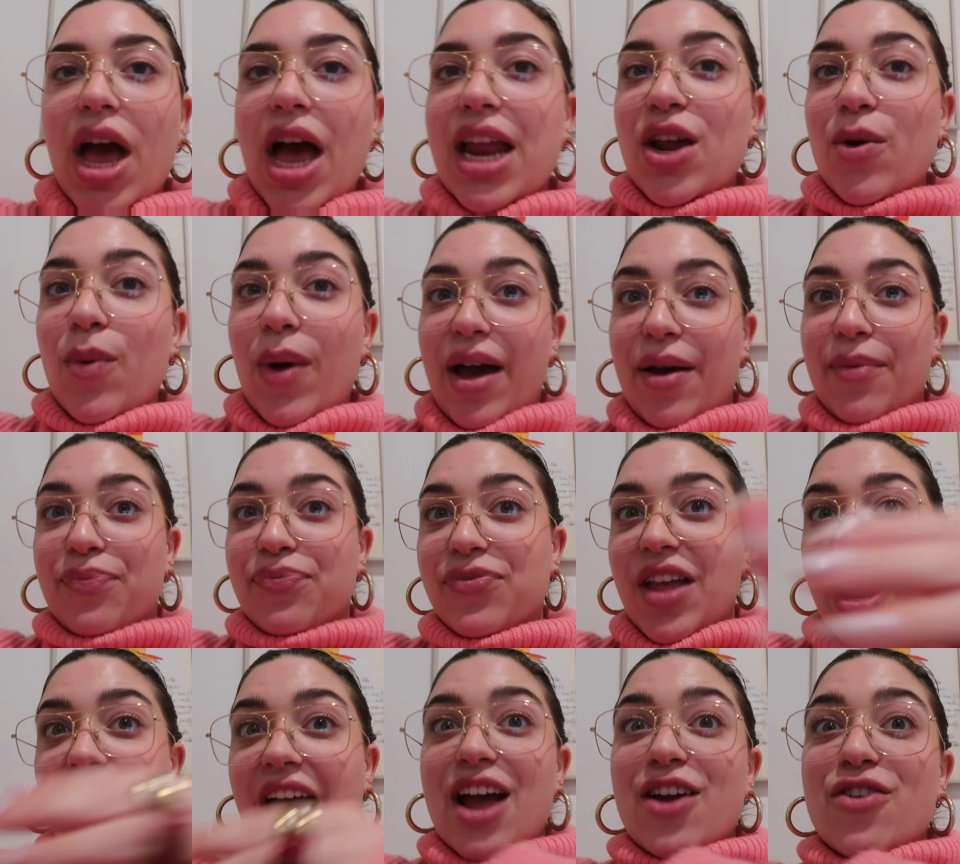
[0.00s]
Anyway,
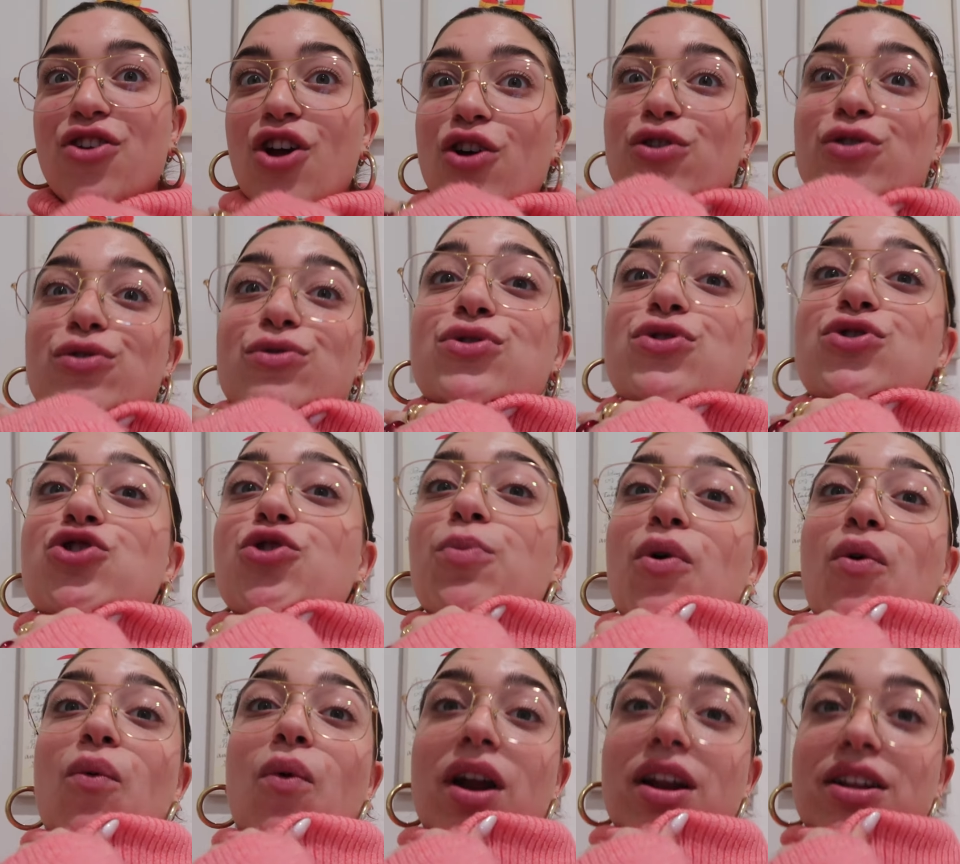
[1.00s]
I know you
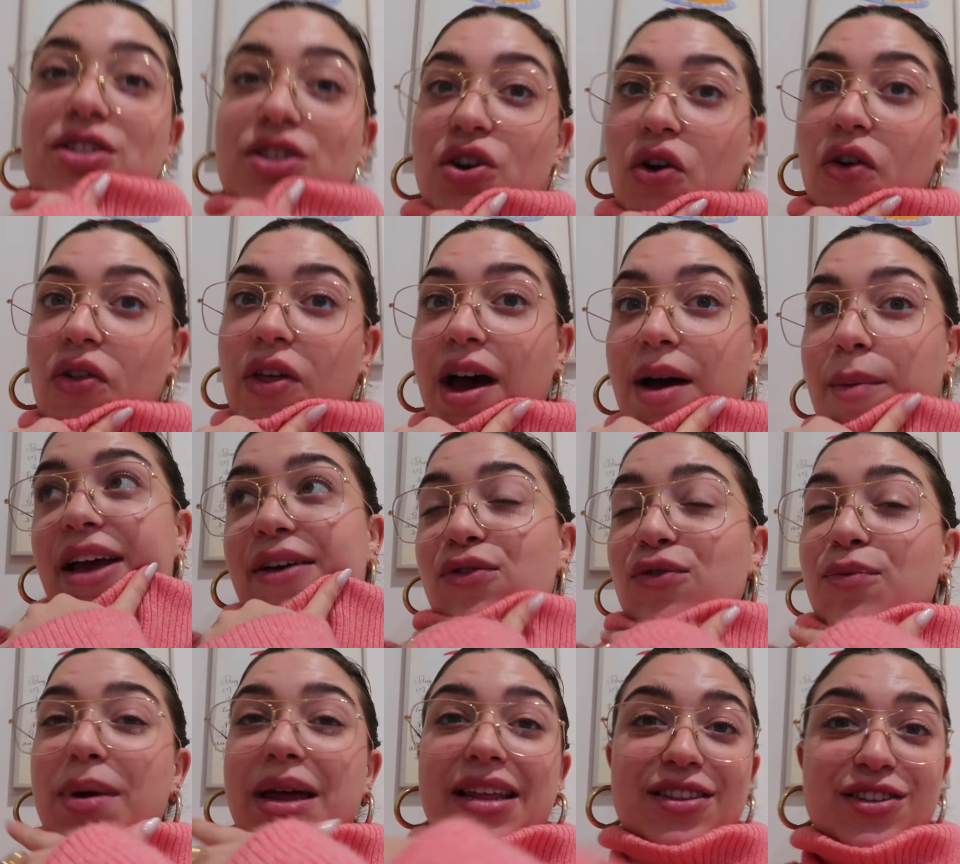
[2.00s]
super wanted to know that. If
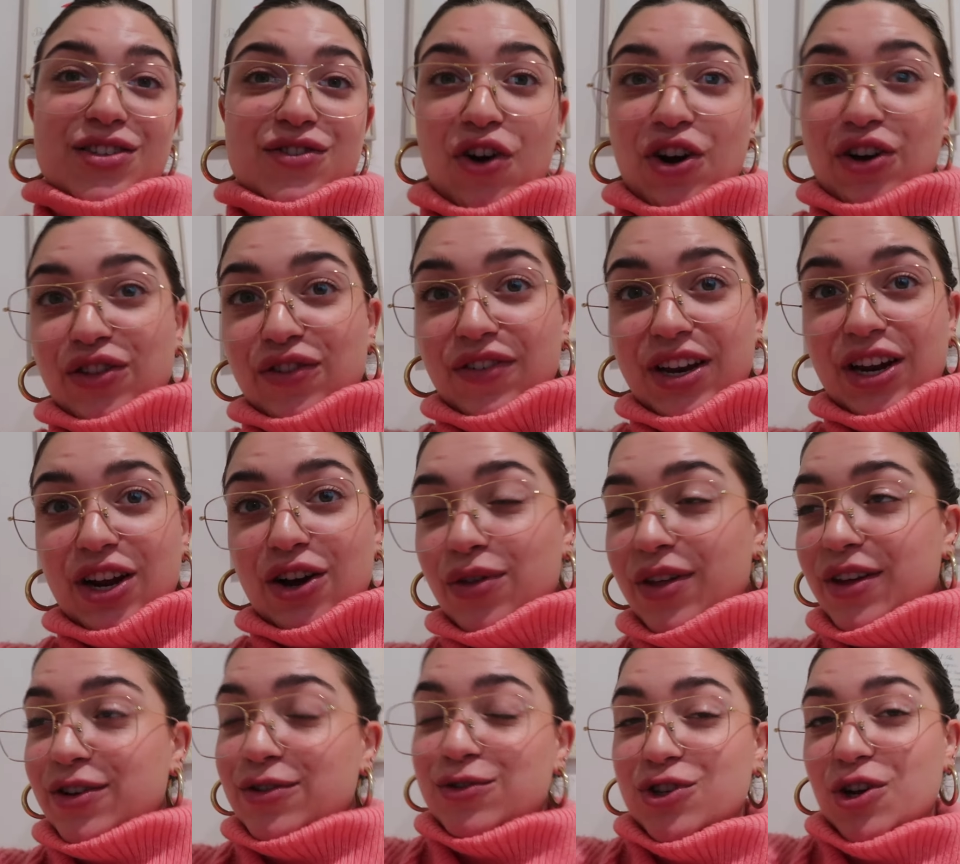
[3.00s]
you've made it this far in the video,
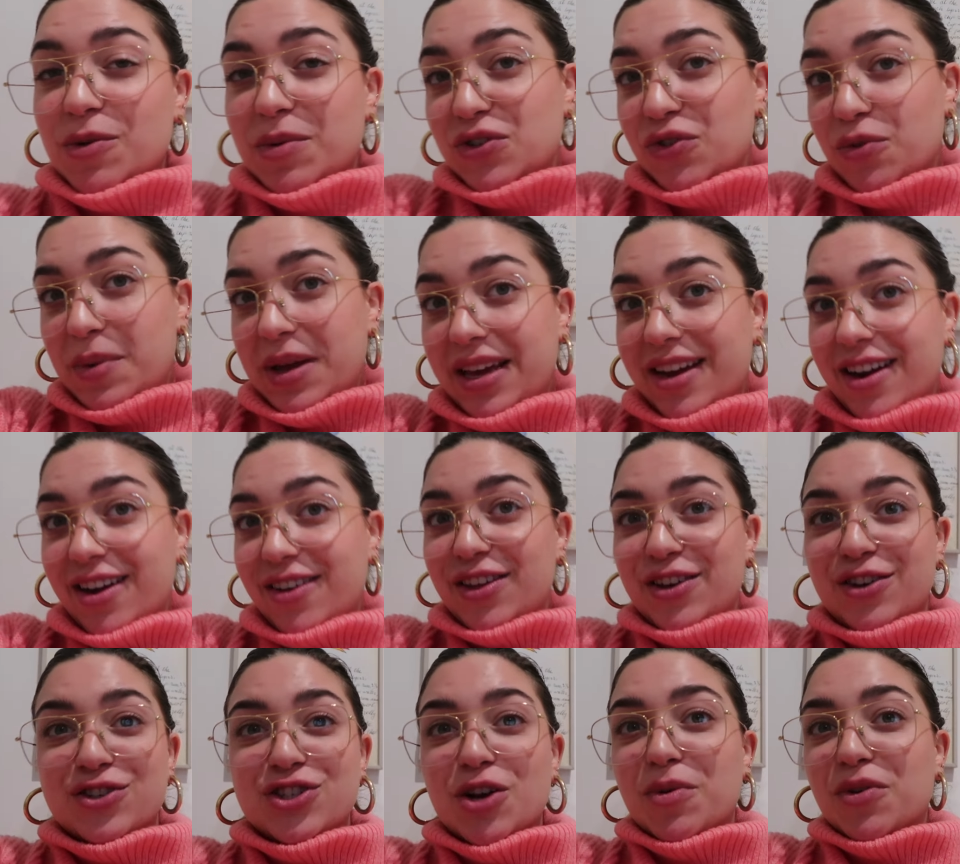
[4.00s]
thank you so much for being here.
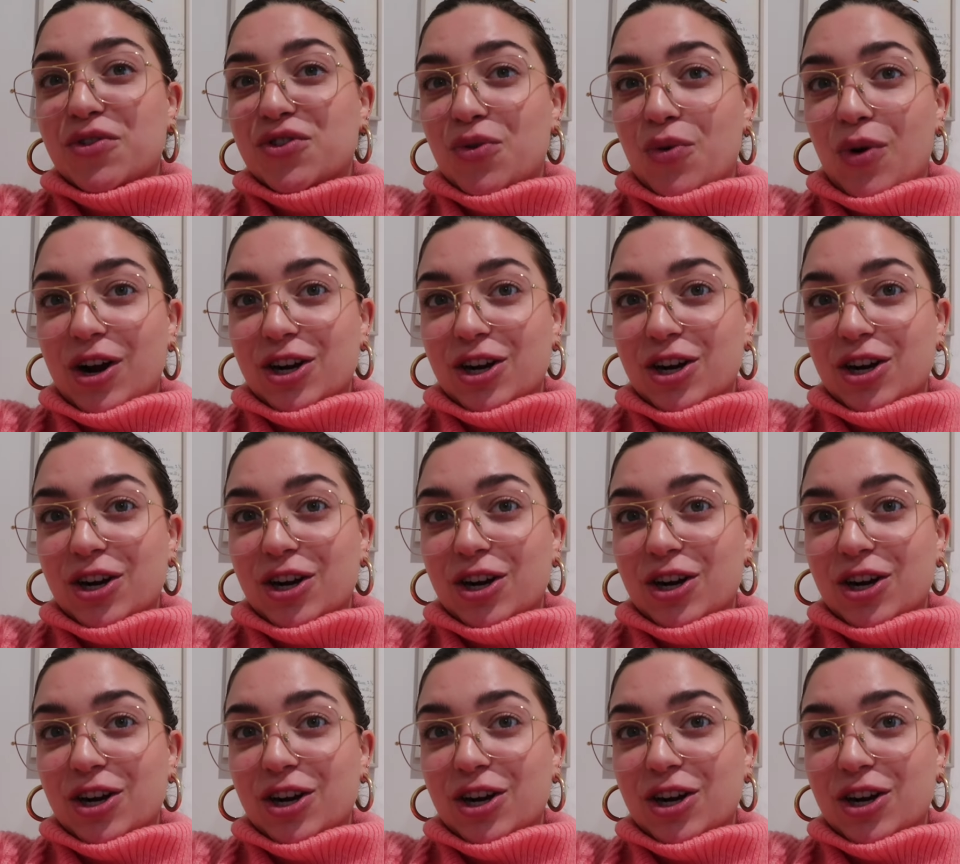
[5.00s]
Thank you so much for